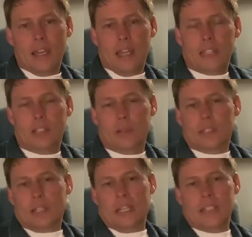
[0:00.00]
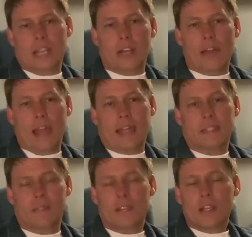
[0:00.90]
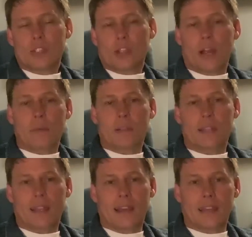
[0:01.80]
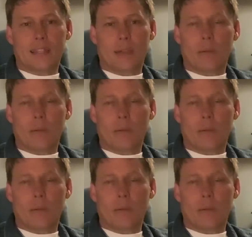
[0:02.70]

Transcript: And so it's interactive. Sorry it wasn't like that.